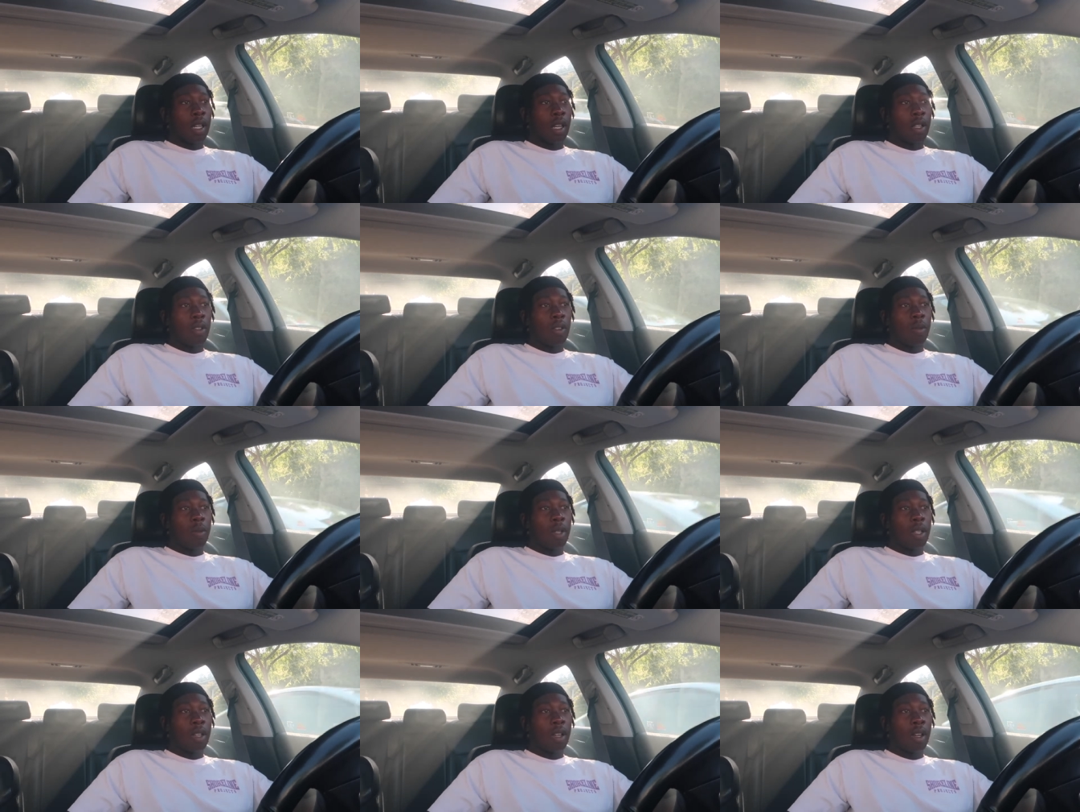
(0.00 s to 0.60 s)
And
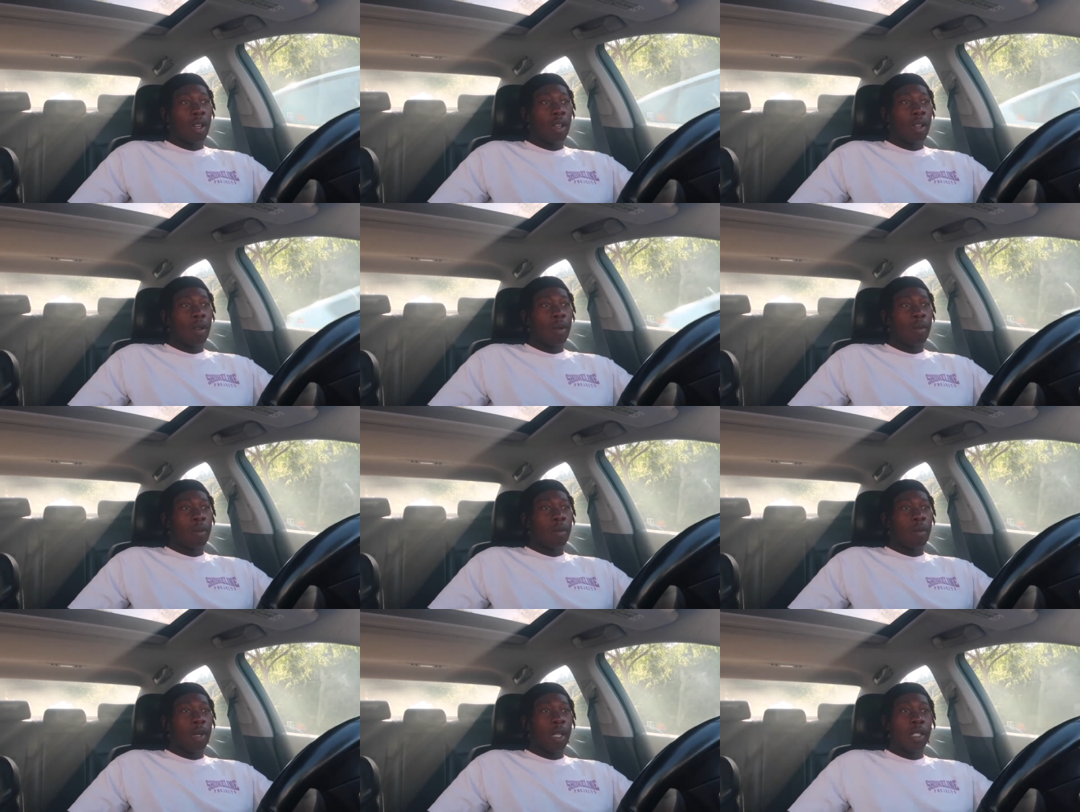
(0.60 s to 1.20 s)
you'll be
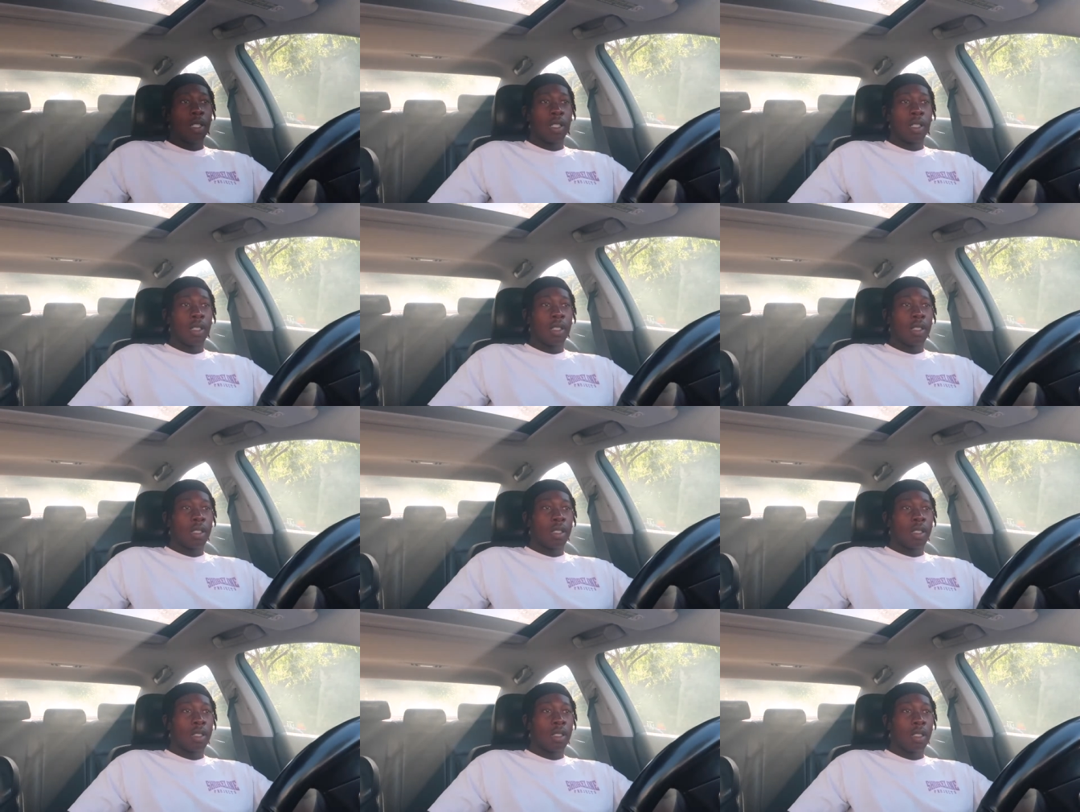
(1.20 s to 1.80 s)
calm and
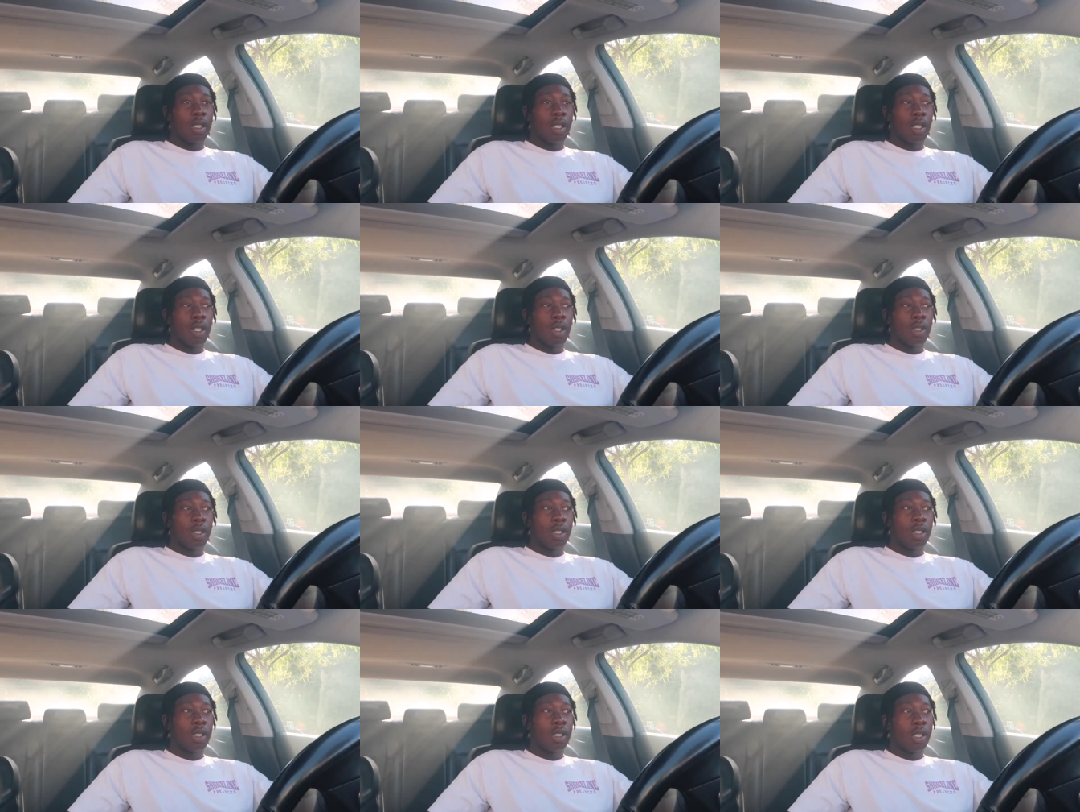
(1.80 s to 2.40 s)
just, you
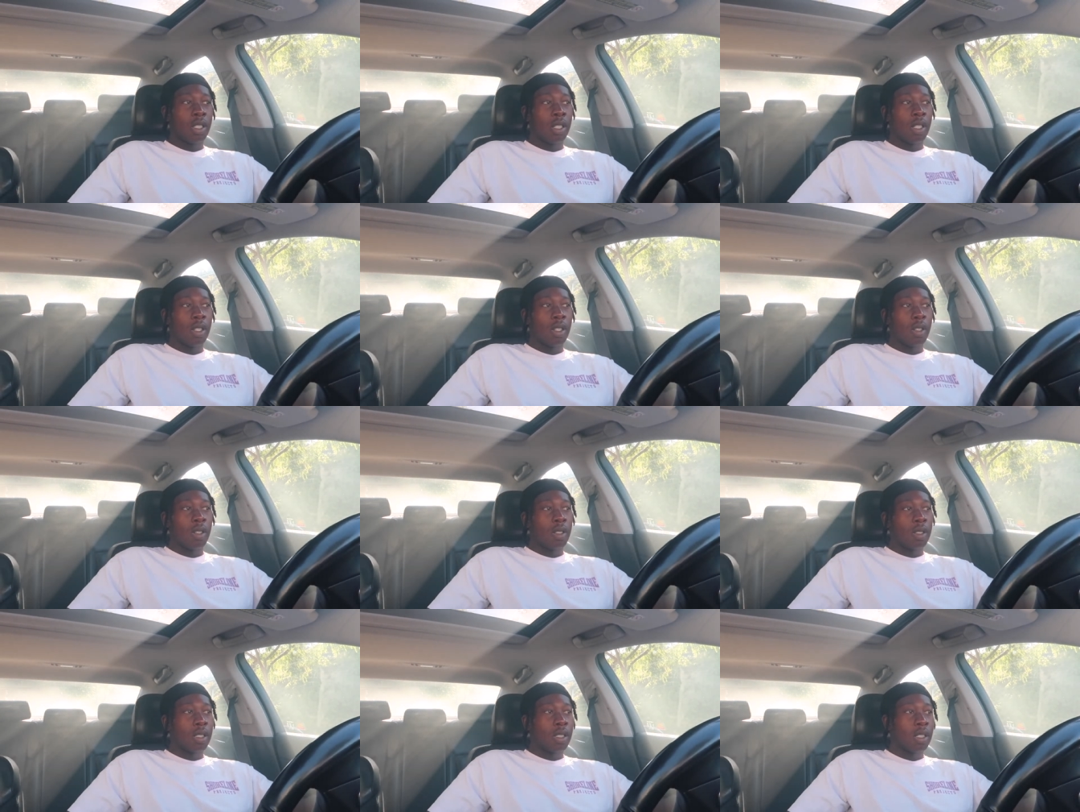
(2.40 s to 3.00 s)
know, just chill
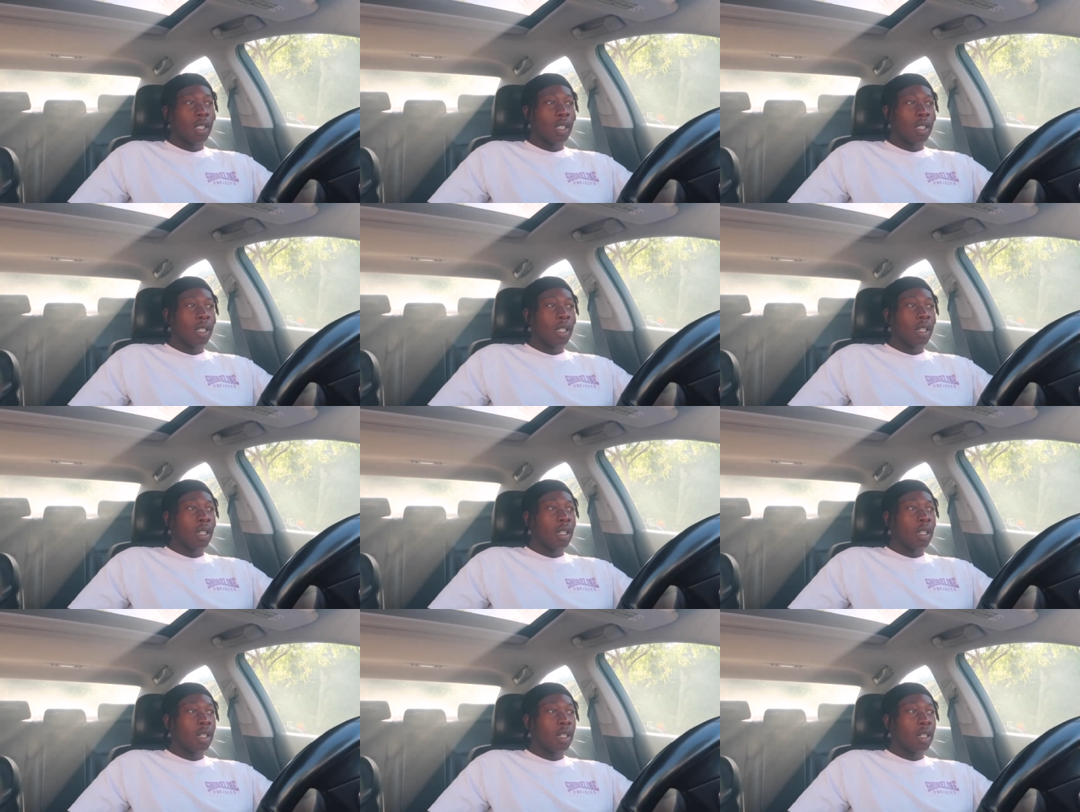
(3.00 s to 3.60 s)
and sit
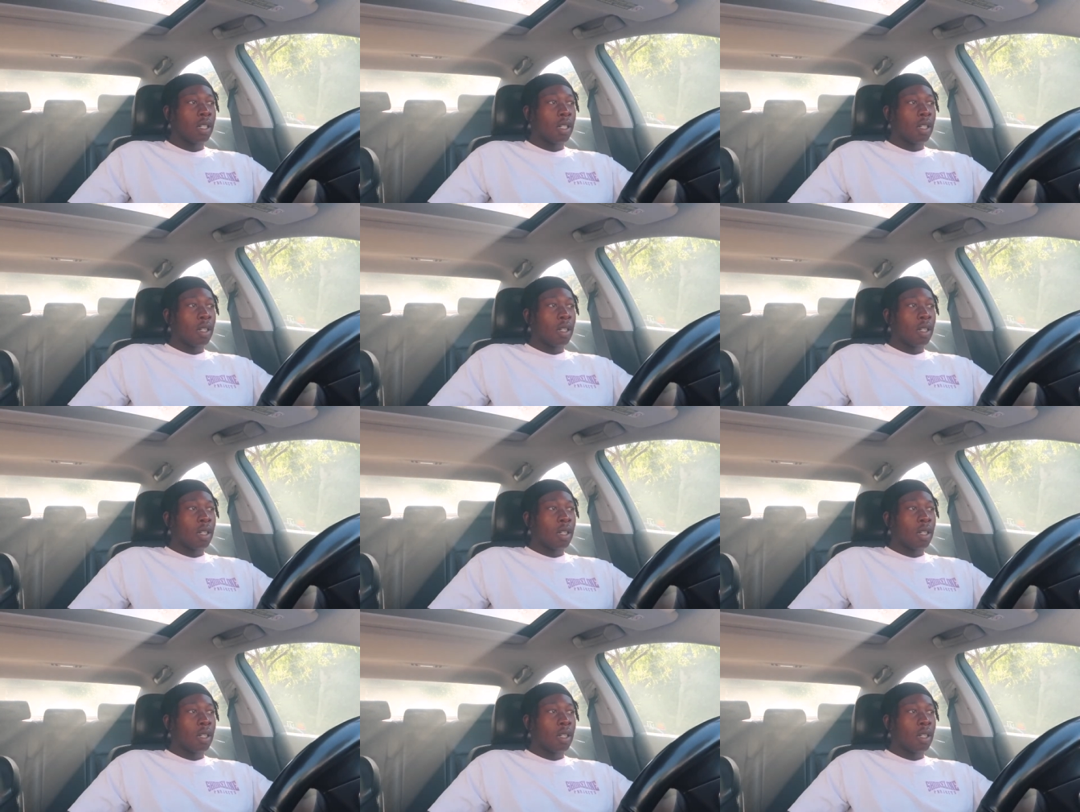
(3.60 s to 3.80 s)
there.